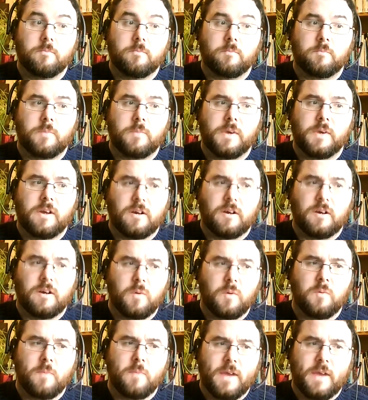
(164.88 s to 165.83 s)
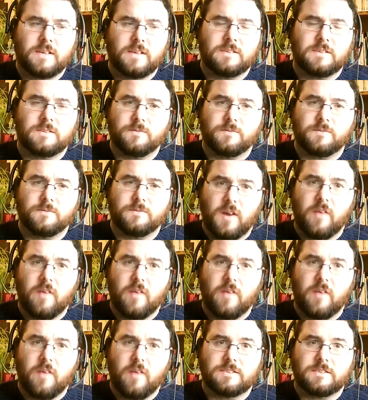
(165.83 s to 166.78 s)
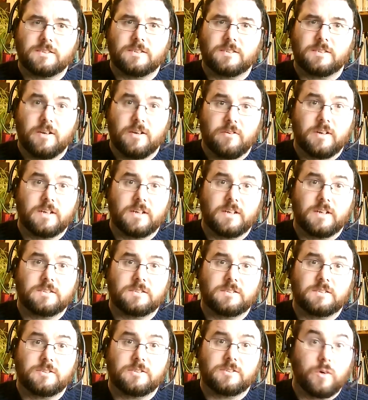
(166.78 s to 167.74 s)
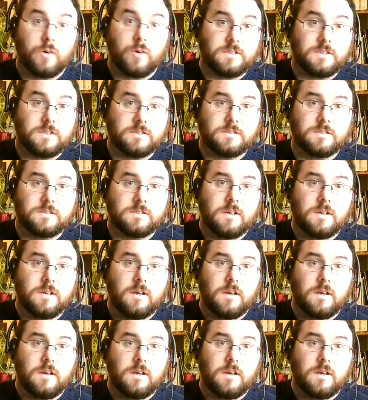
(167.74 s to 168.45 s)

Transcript: because we were making some very serious choices